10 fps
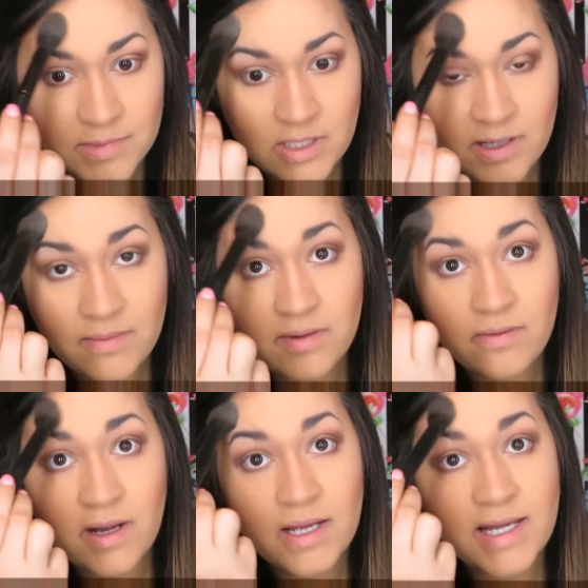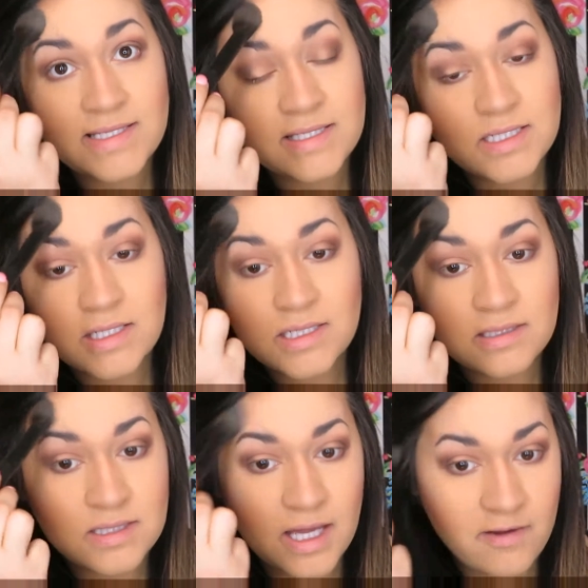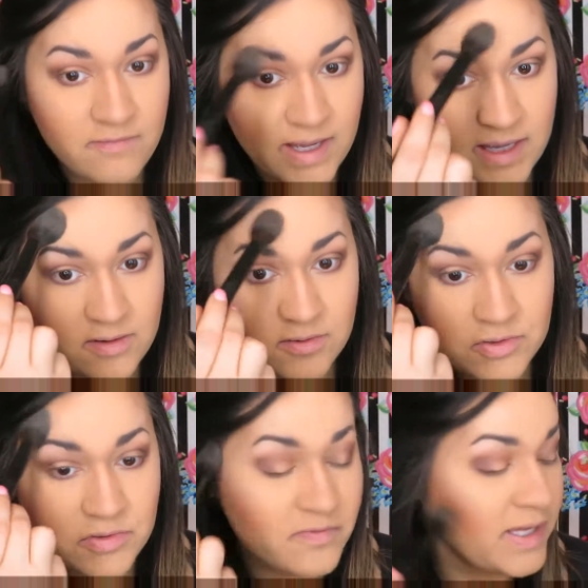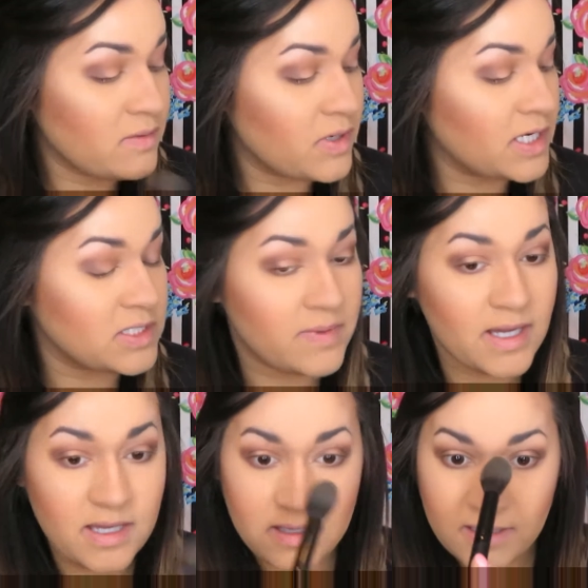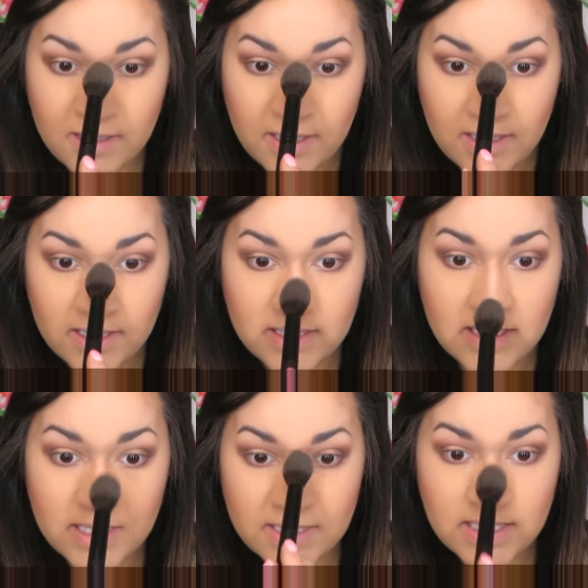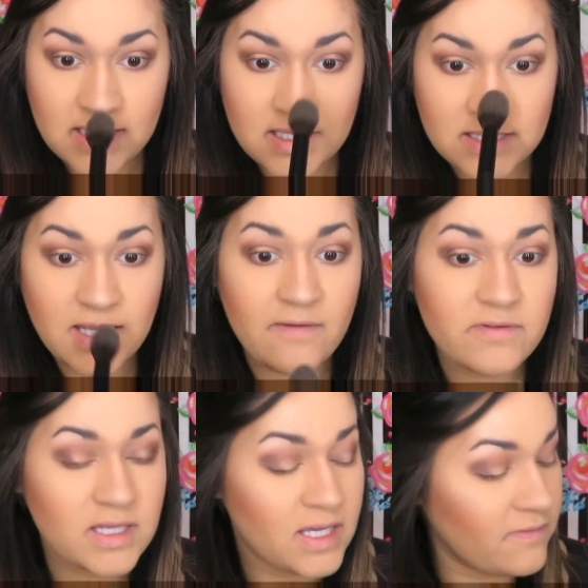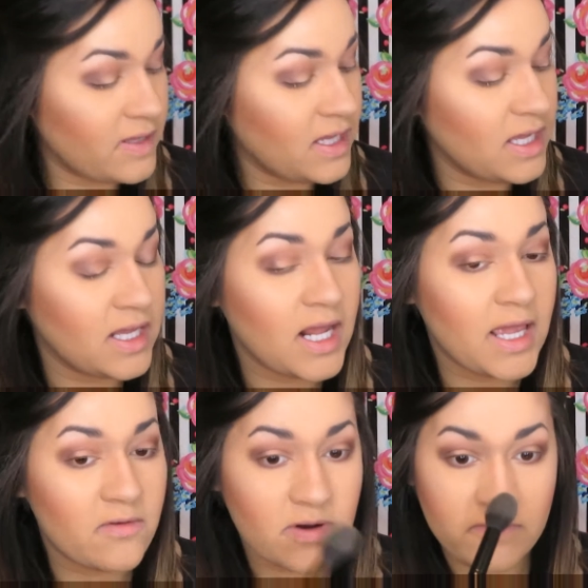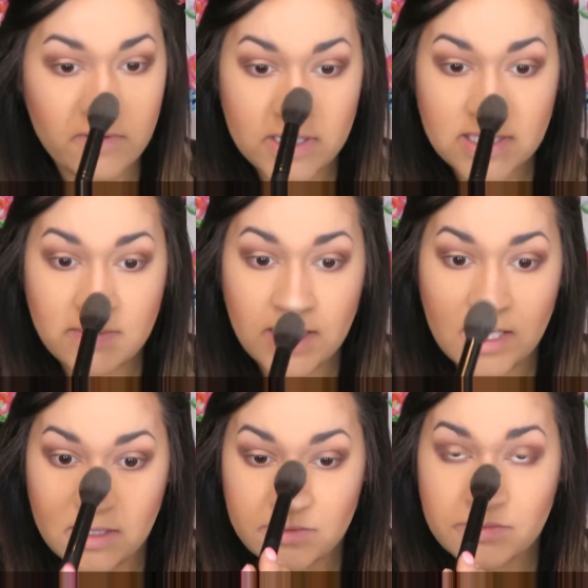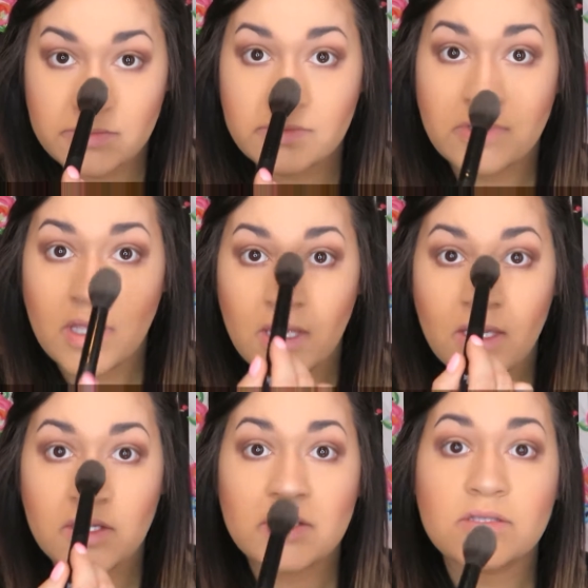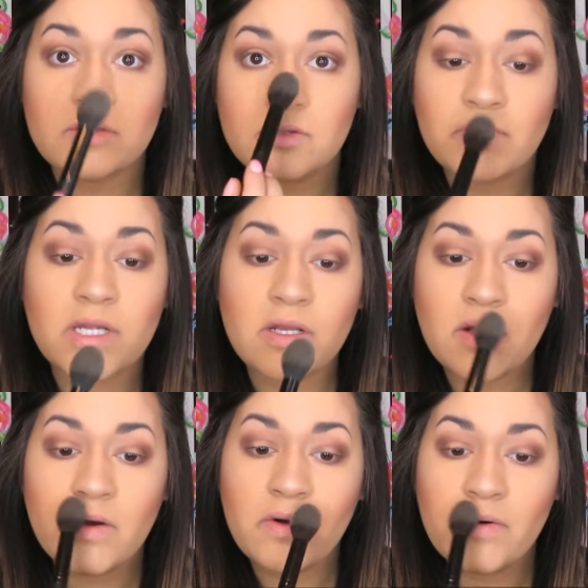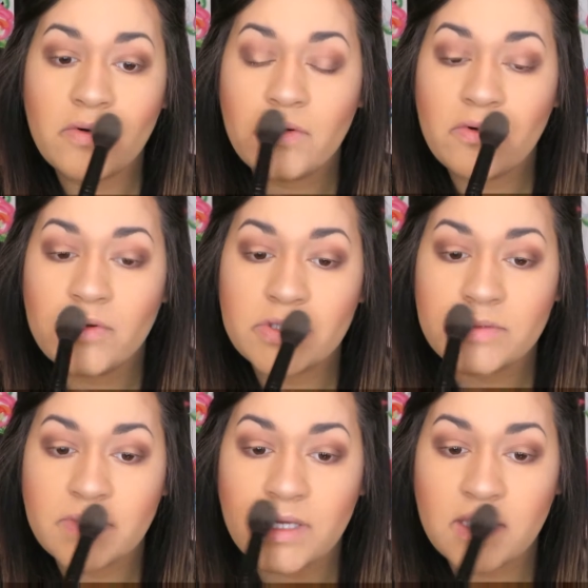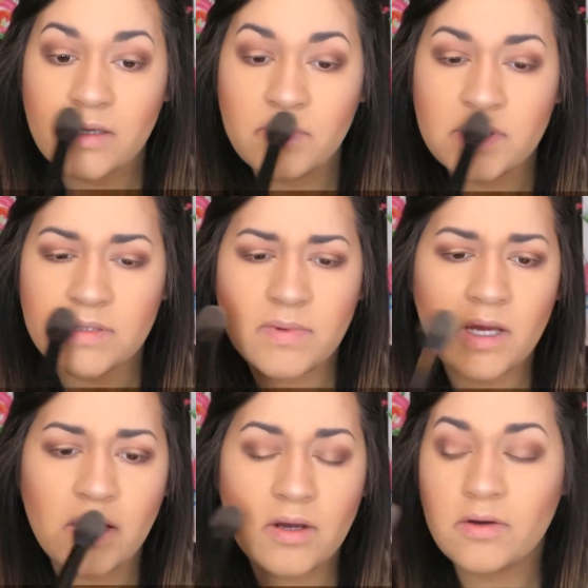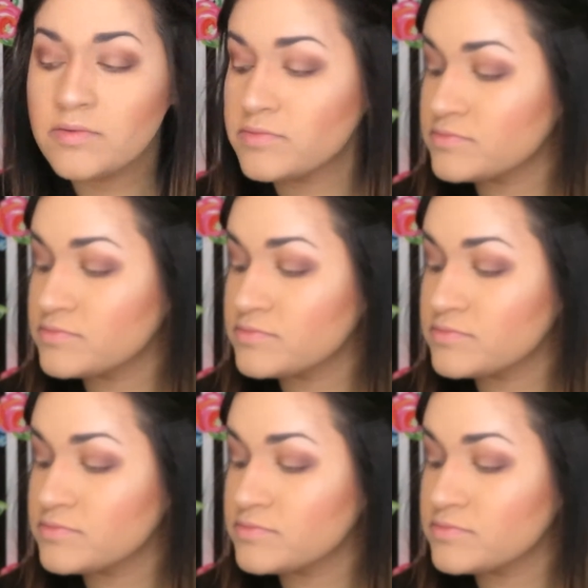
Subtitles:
Don't get me wrong, I still love my Eco Tool fan brush, but this is definitely giving it a run for its money. My nose, my Cupid's bow.